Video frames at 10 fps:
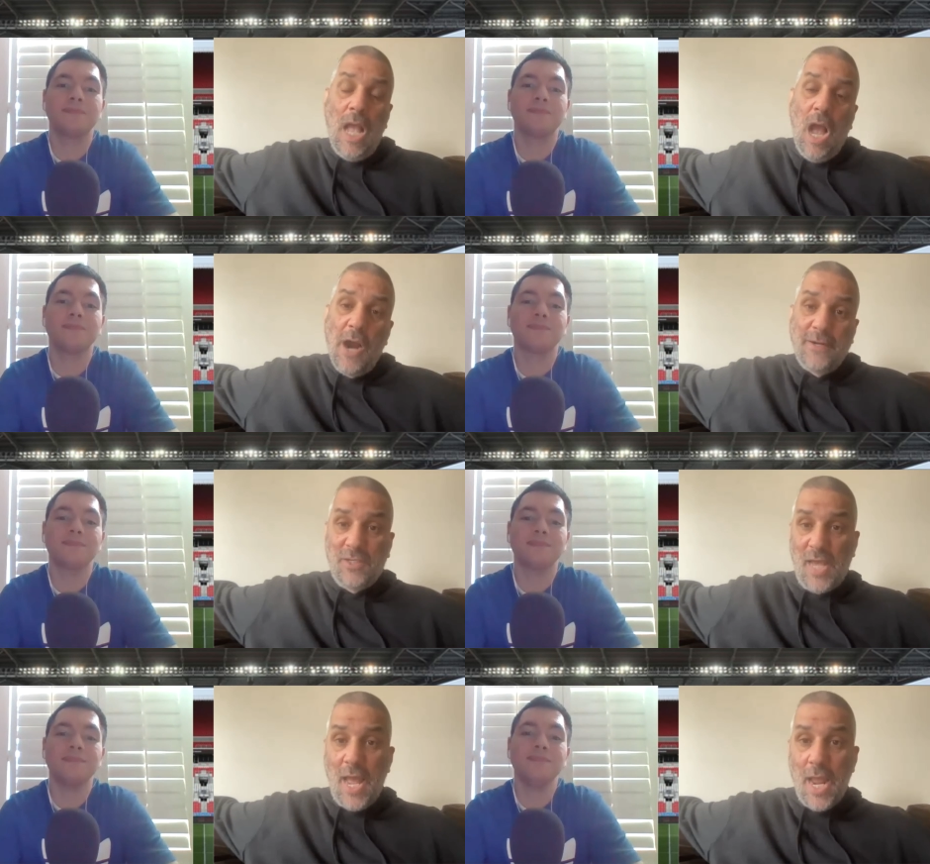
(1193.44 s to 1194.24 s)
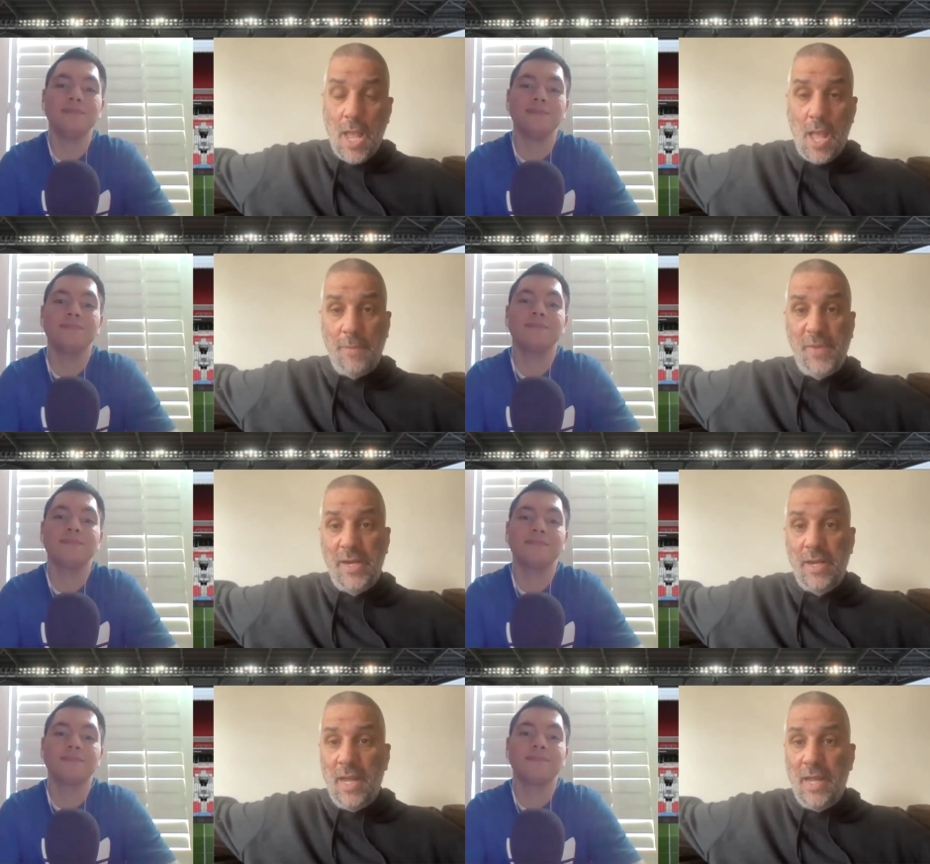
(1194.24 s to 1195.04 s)
Speaker 1: Hard to say. I
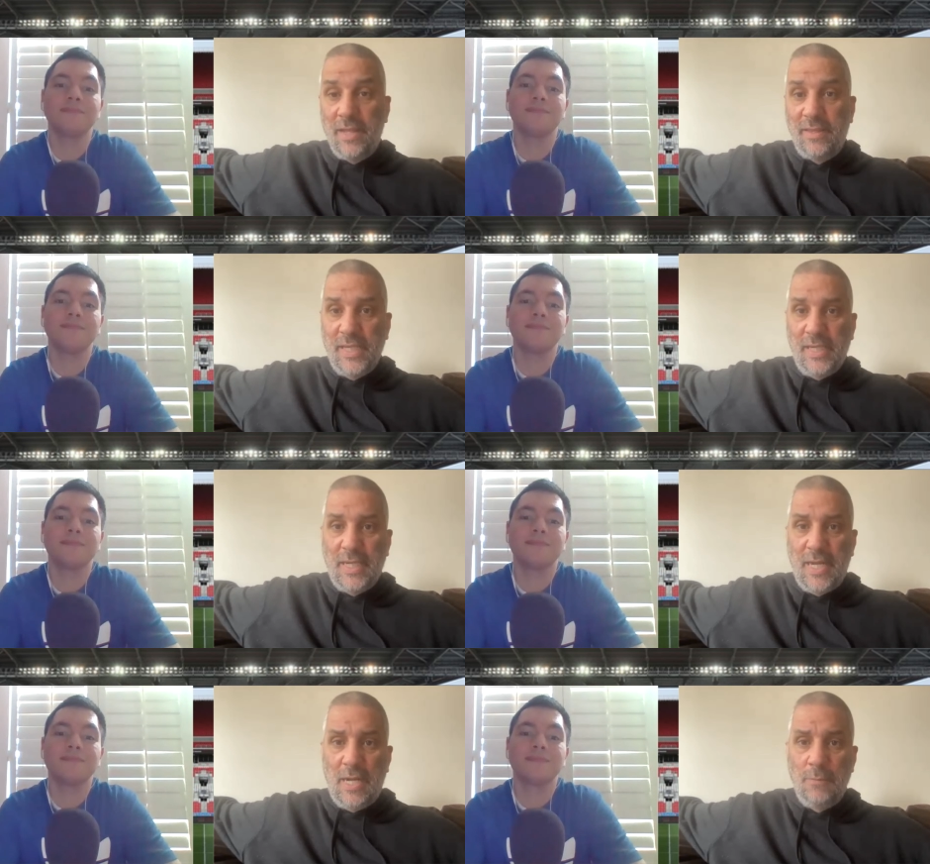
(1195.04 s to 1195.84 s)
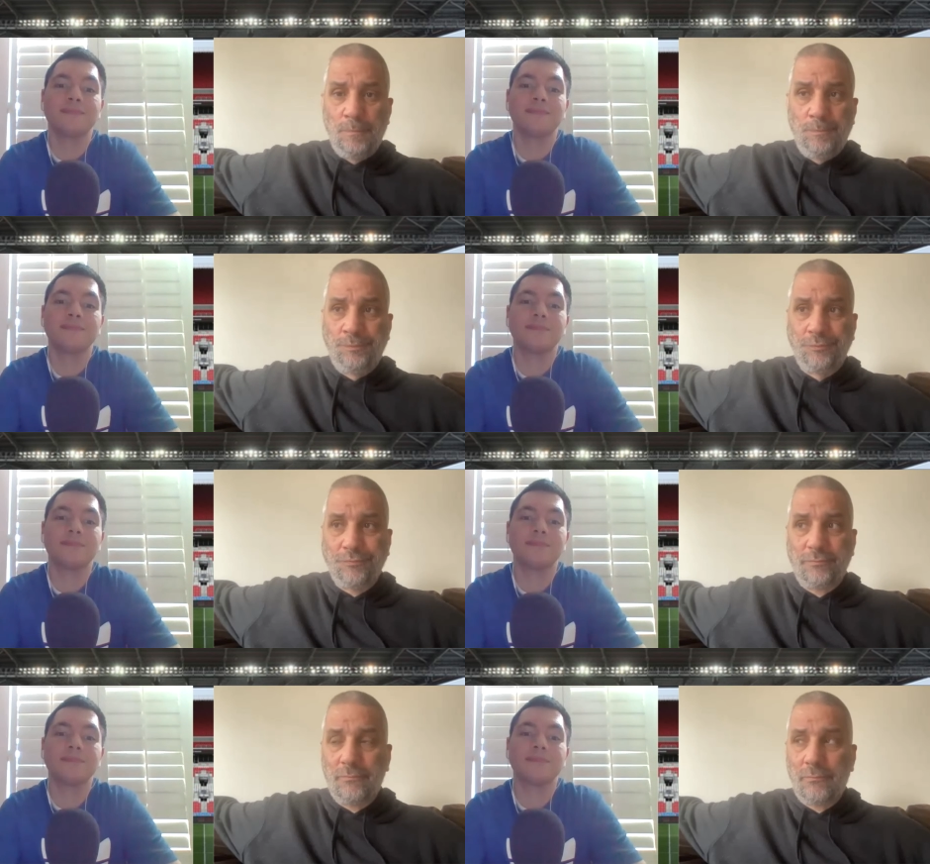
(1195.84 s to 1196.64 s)
mean, I, I think um,
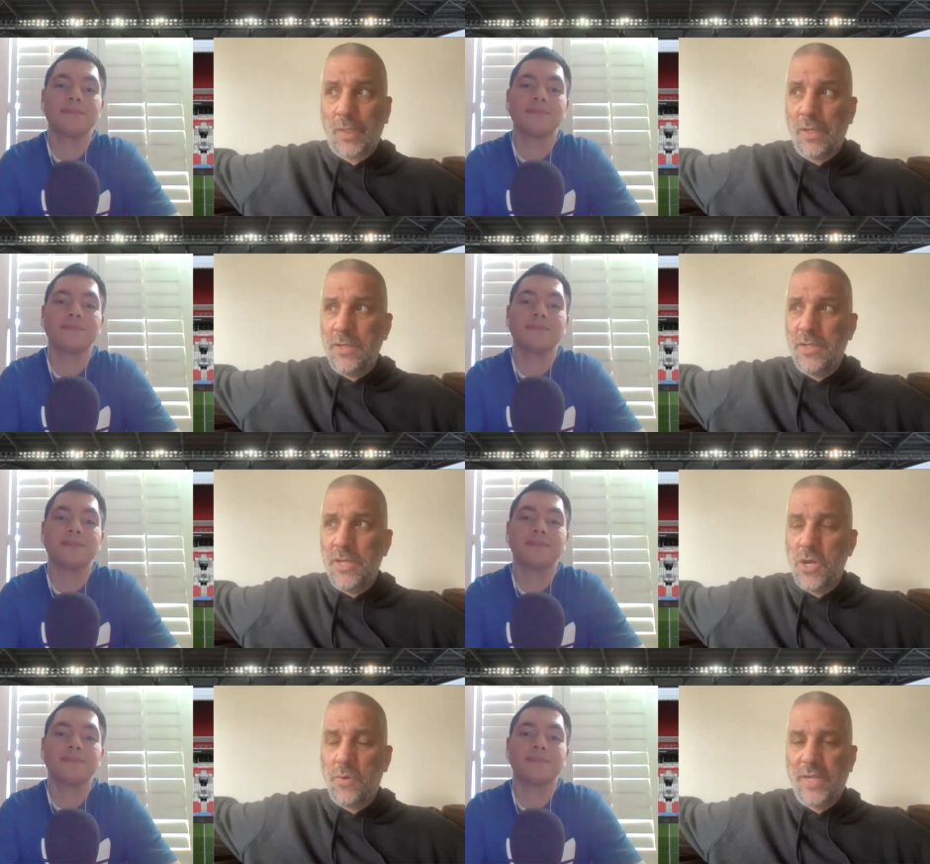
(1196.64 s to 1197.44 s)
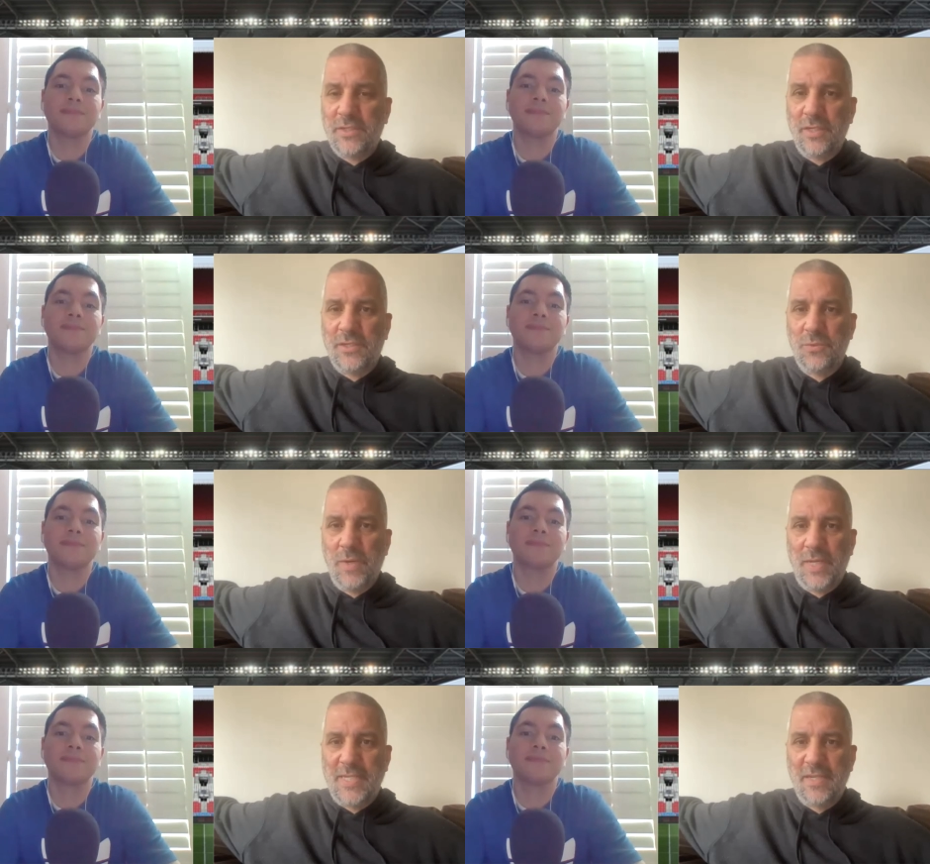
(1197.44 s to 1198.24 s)
you know it's it's
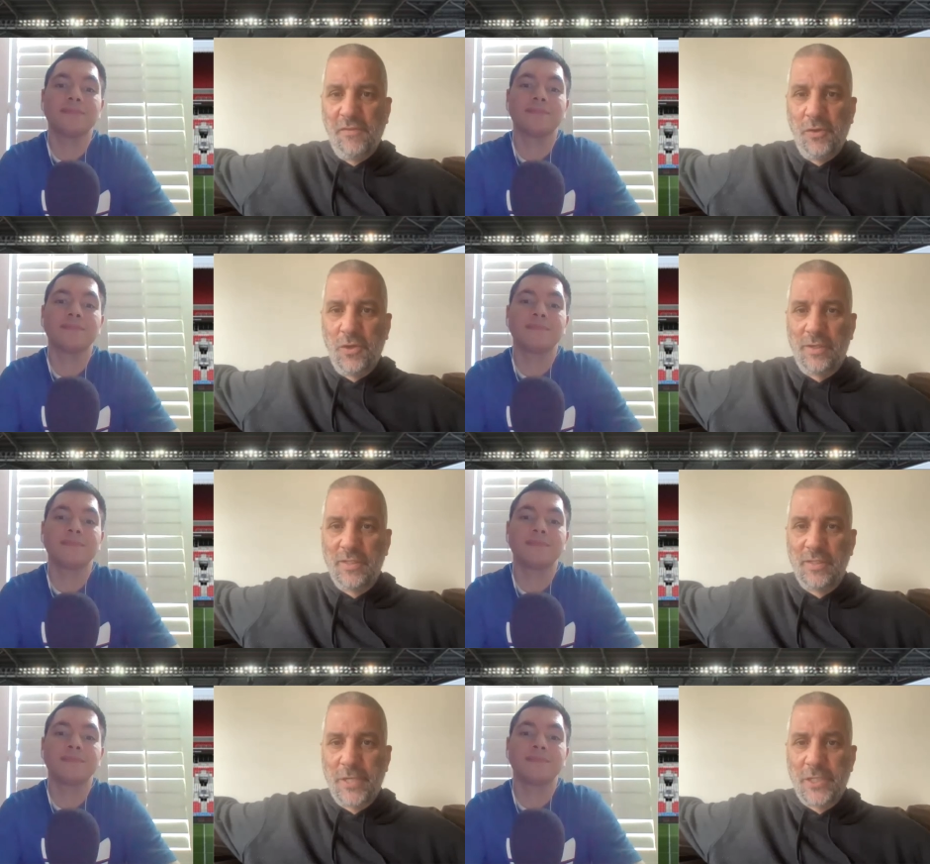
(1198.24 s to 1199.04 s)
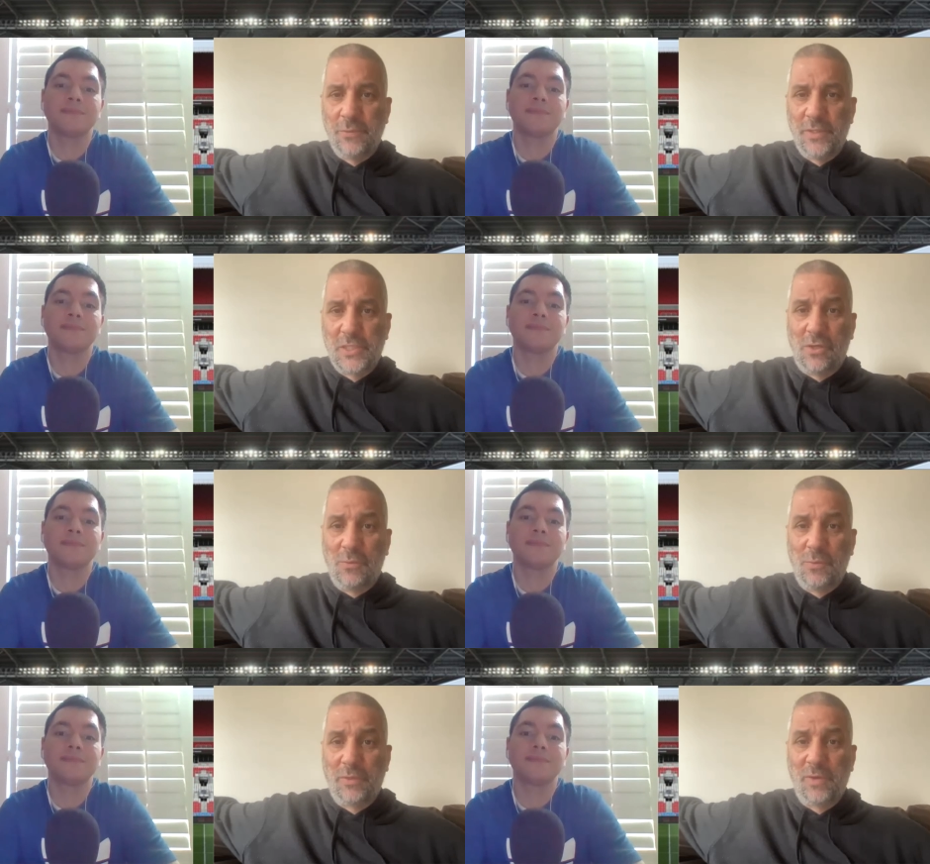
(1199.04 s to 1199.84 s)
really difficult, especially with
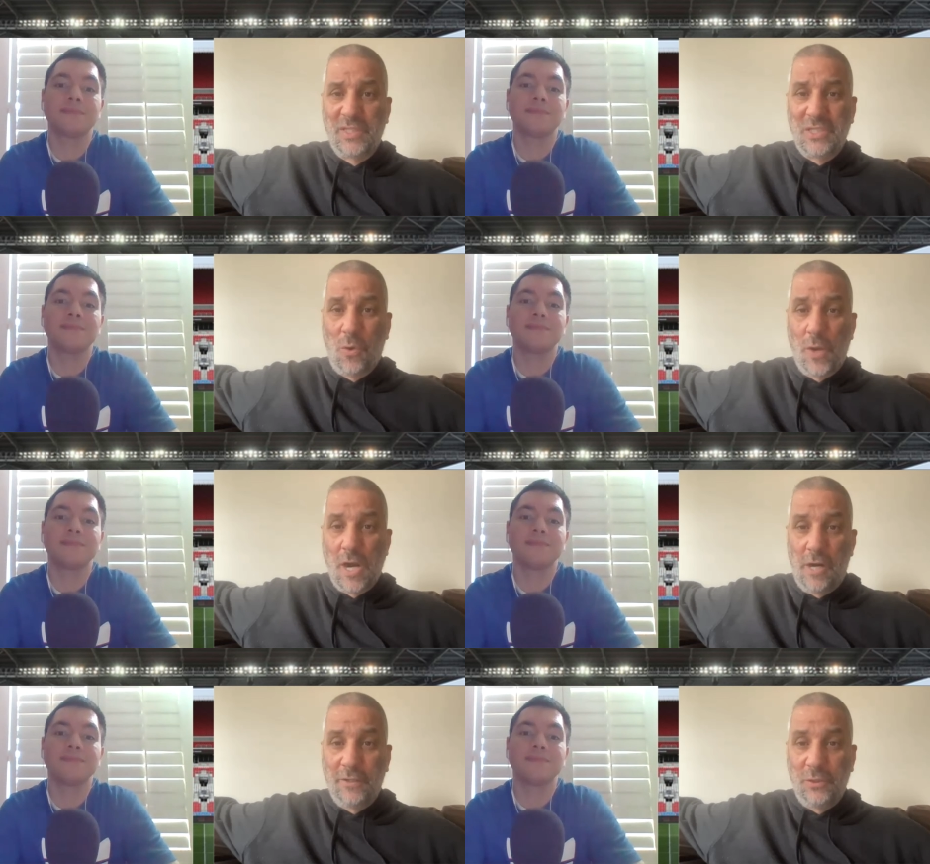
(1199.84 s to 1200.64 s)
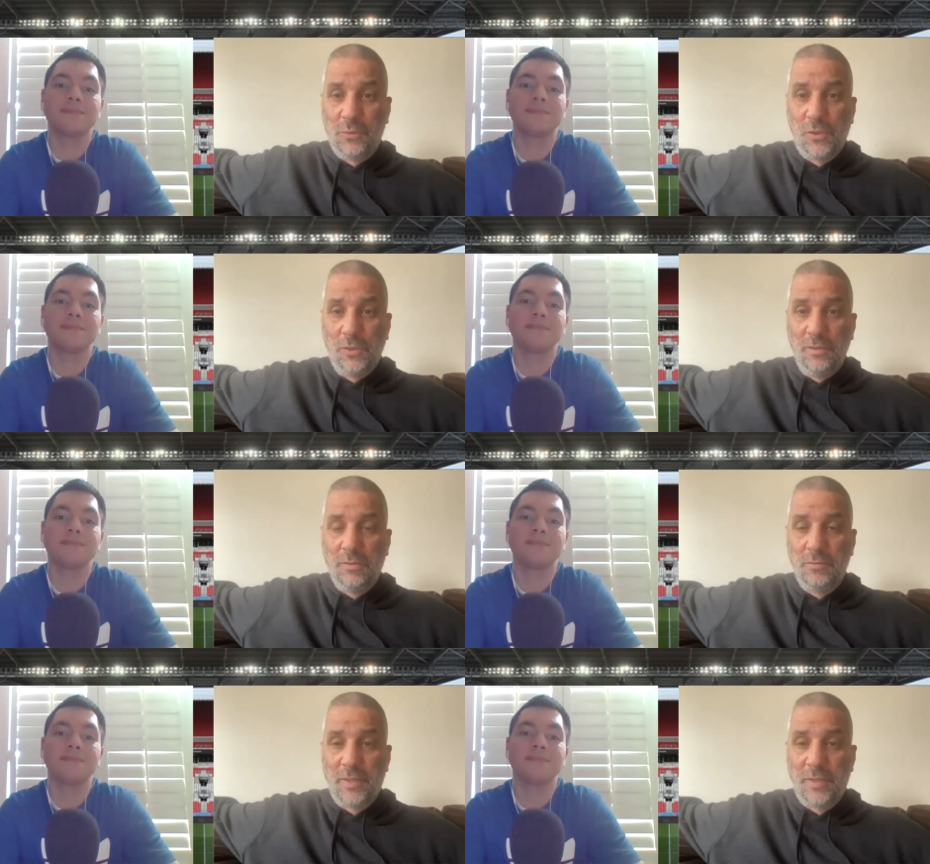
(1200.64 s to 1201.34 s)
with what's going on in the world with the